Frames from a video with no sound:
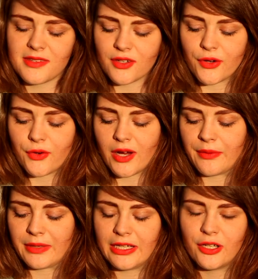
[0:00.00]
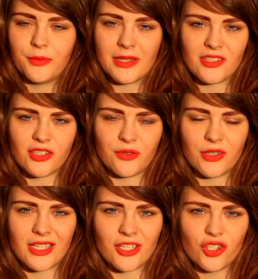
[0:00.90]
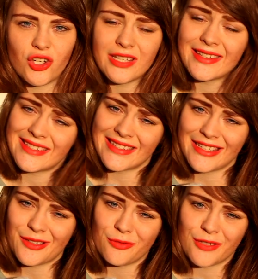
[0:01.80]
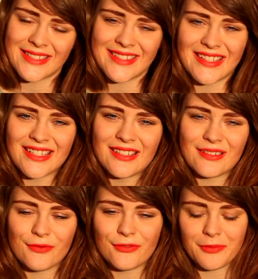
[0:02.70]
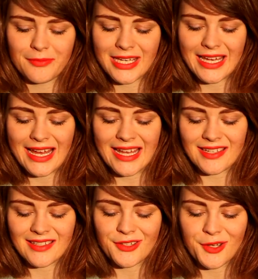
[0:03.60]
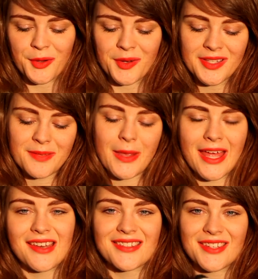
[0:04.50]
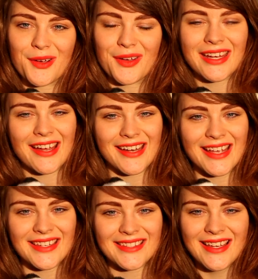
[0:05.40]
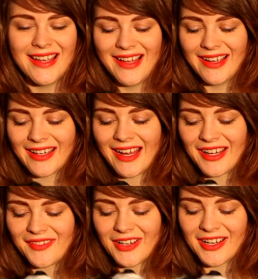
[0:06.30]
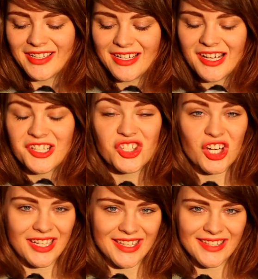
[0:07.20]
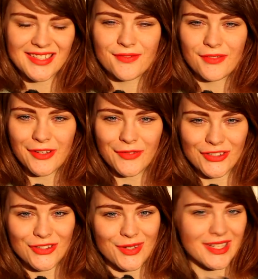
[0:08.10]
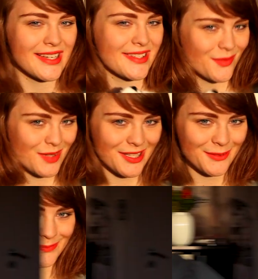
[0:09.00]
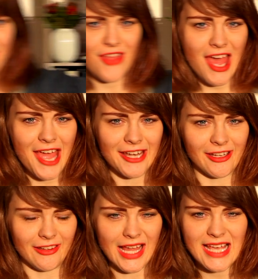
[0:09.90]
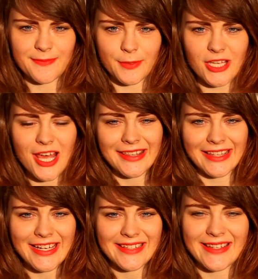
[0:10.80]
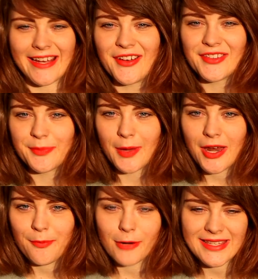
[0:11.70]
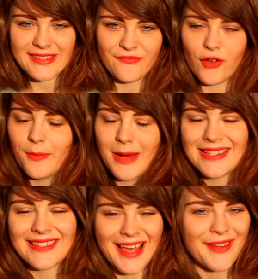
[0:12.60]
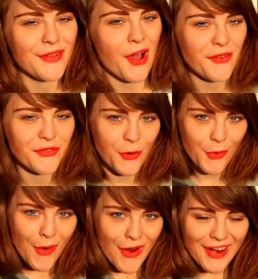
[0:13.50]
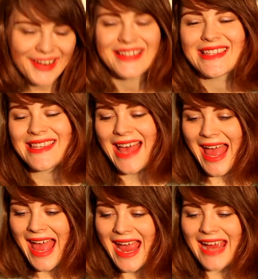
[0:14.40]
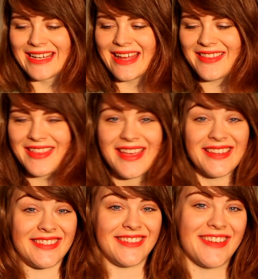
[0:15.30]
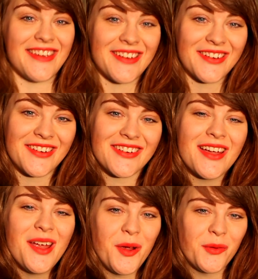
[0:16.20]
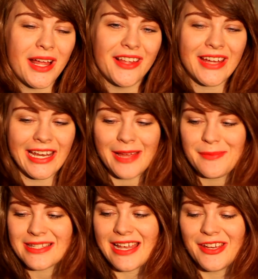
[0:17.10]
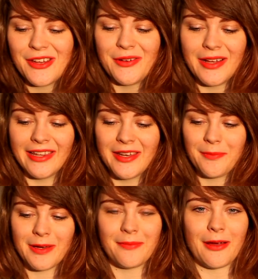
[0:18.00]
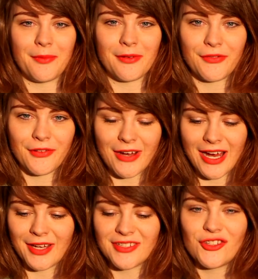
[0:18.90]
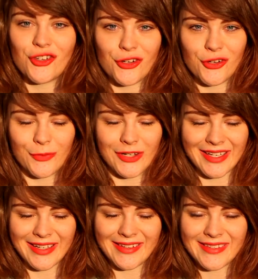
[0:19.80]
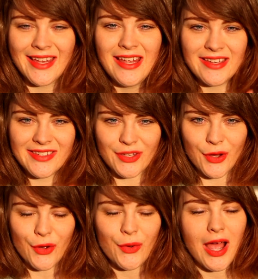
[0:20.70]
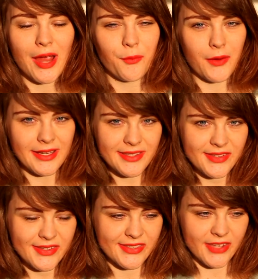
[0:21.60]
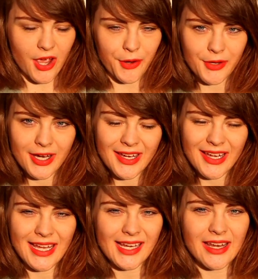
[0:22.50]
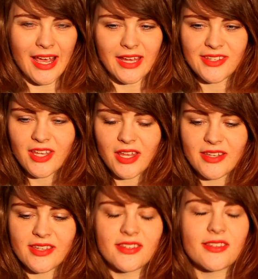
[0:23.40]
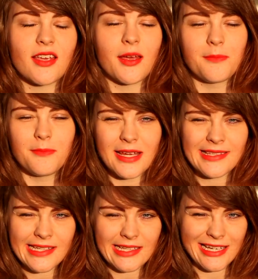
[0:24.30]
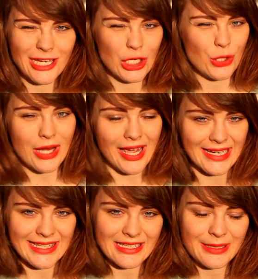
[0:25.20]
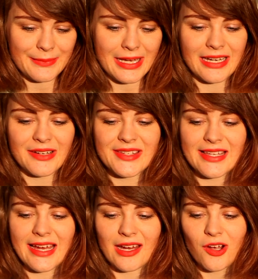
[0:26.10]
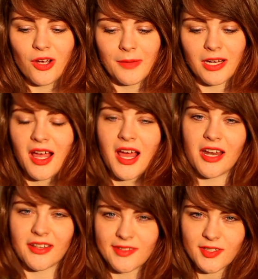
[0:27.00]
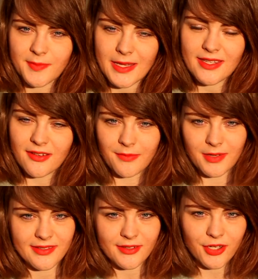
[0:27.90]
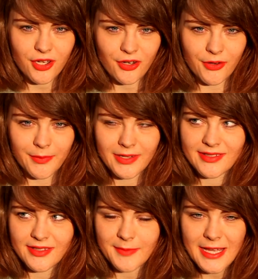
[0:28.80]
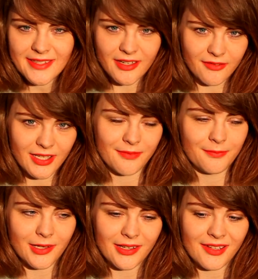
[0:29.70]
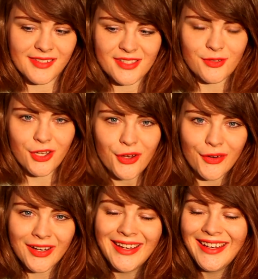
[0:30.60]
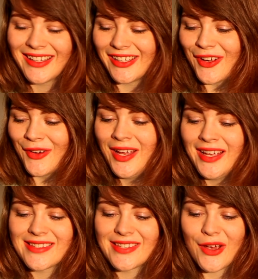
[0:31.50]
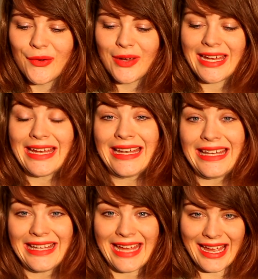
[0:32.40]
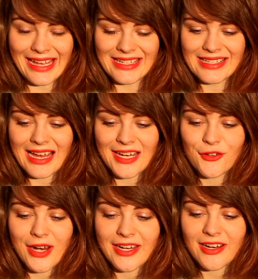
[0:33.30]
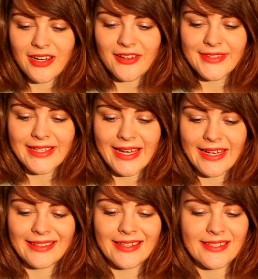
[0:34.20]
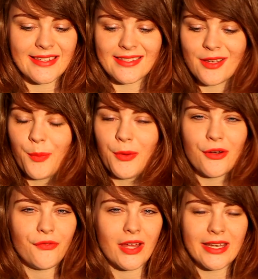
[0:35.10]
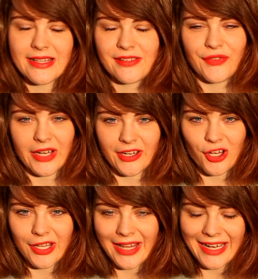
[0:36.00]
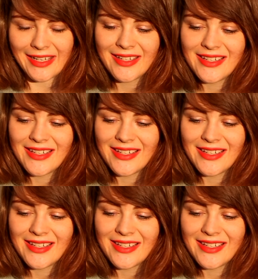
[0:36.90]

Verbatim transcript: so I really hope that she will enjoy this little present from me and you know it's a panda so it kind of has kind of a a Chinese flavor to it as well. And then, last but not least, I also bought a present for myself, of course. And this year, well, okay, let me tell you a little bit about it before I show you what it is. So, I went to Zara and I saw this amazingly cute item and I was like, oh my god, it's so expensive, but it's so cute, but it's so expensive, like, but it's so cute, you know? So, in the end, I tried it on I was like, this is so beautiful, I need to find it online.